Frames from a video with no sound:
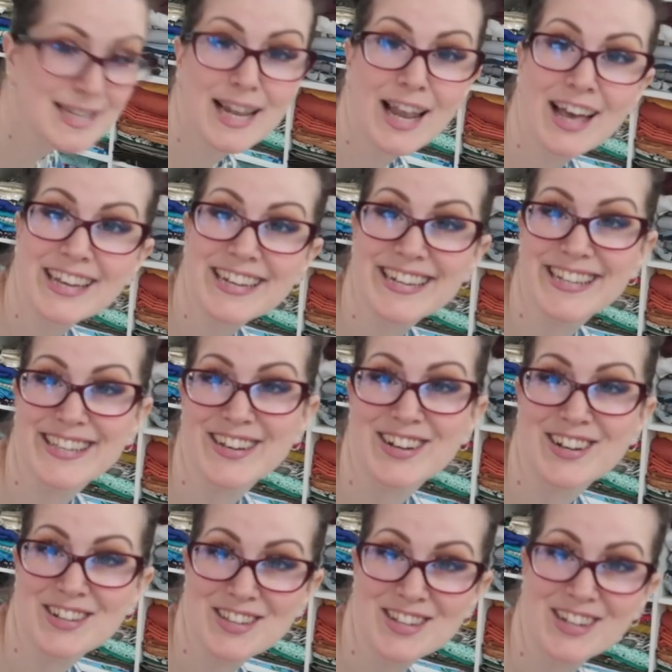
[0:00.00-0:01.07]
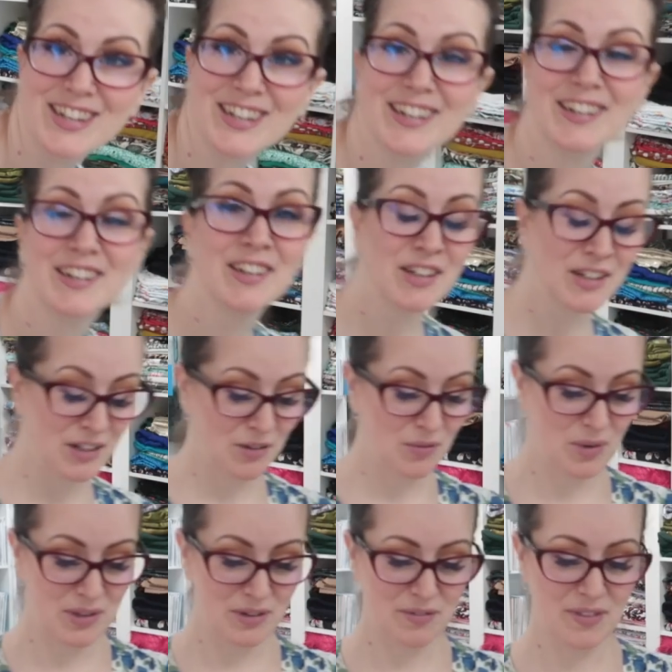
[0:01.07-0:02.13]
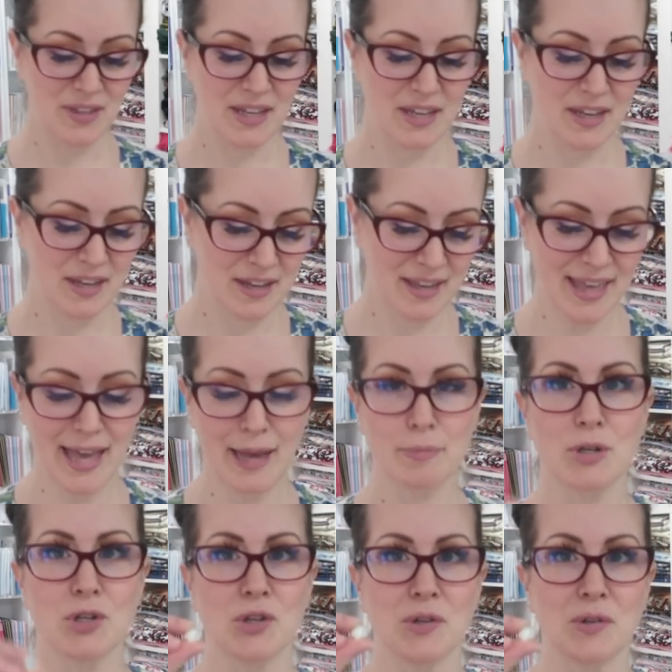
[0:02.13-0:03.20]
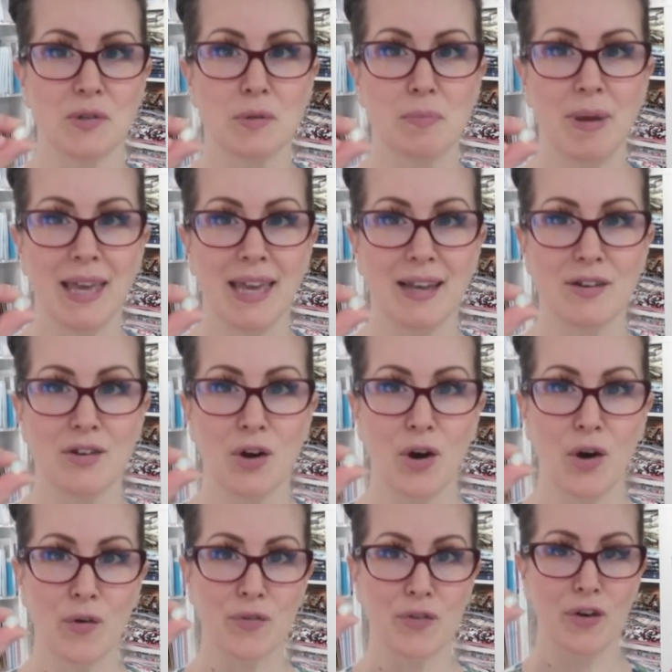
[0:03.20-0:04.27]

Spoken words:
Slight disaster, one of the cabochons pinged off